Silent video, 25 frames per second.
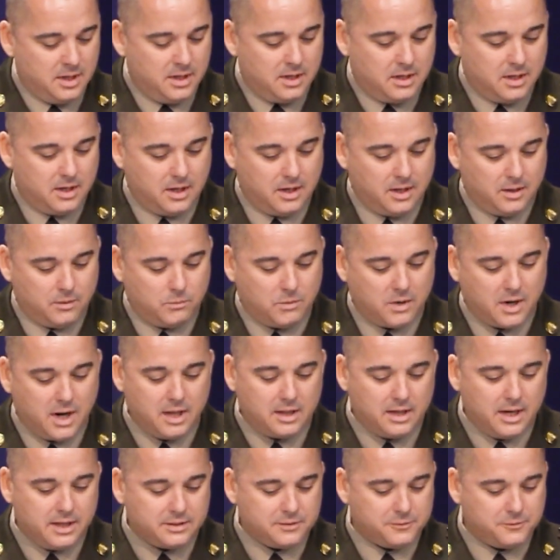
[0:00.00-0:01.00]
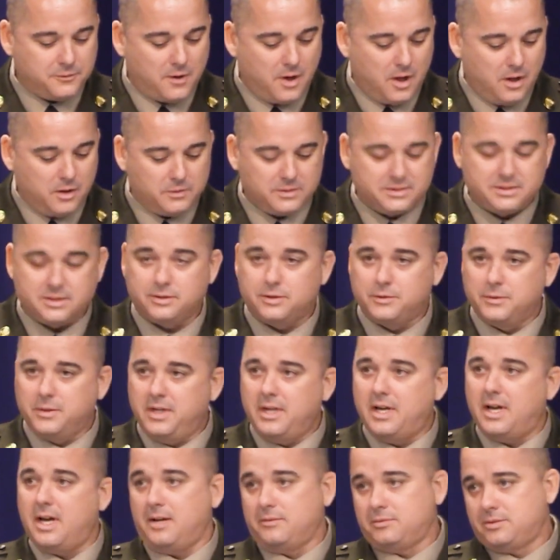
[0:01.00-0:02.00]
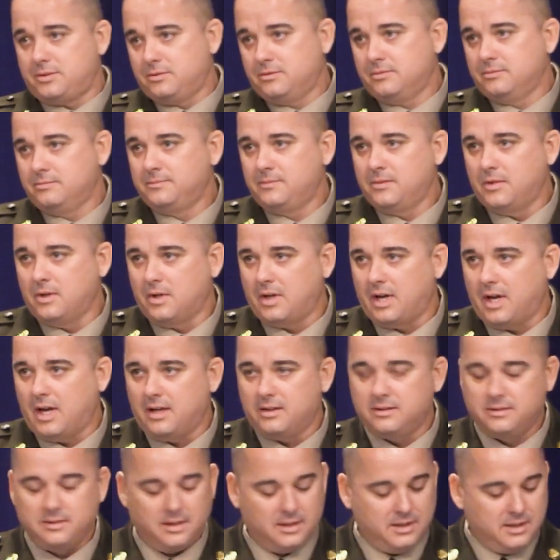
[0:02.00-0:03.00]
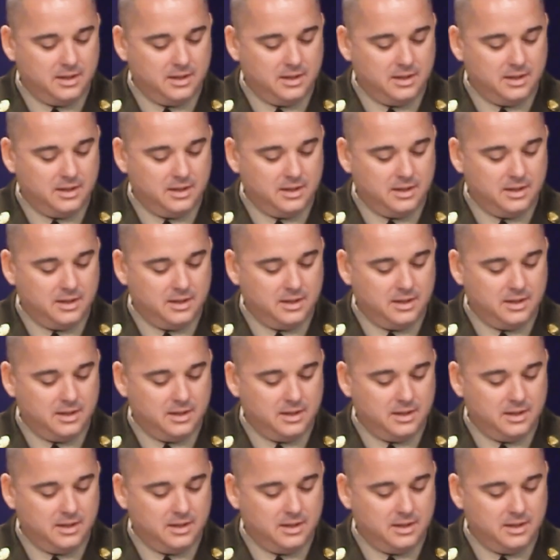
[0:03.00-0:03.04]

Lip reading: What I like to follow is the 3 Fs, okay?